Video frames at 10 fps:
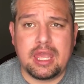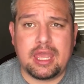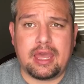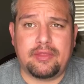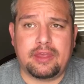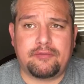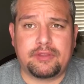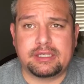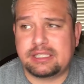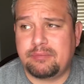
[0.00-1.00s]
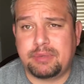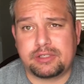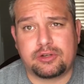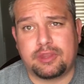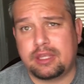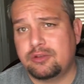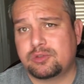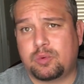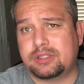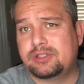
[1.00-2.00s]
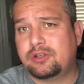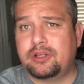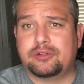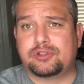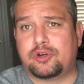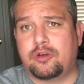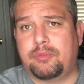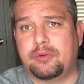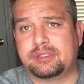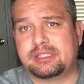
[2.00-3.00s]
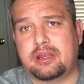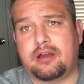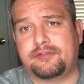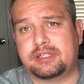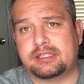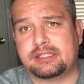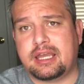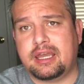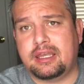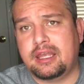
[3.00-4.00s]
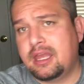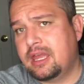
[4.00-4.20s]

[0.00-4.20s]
and then for the team picture, they used one studio strobe that was set off to the side